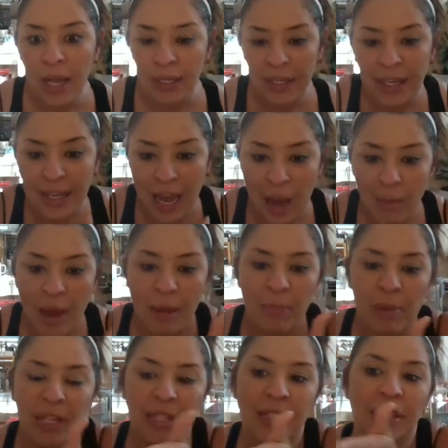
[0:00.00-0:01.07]
to get my
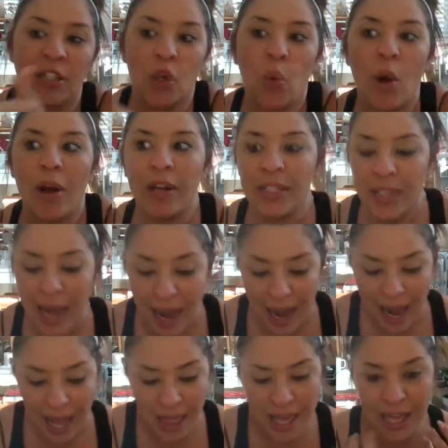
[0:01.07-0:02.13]
business to where it's
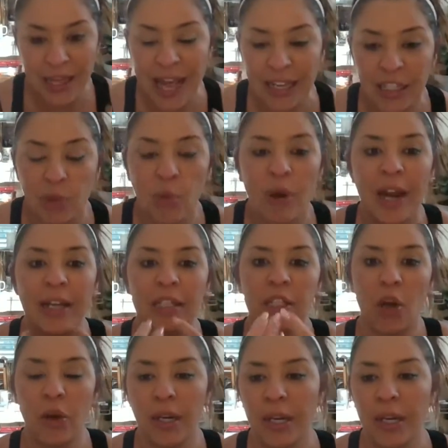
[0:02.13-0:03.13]
at, and then that's what I started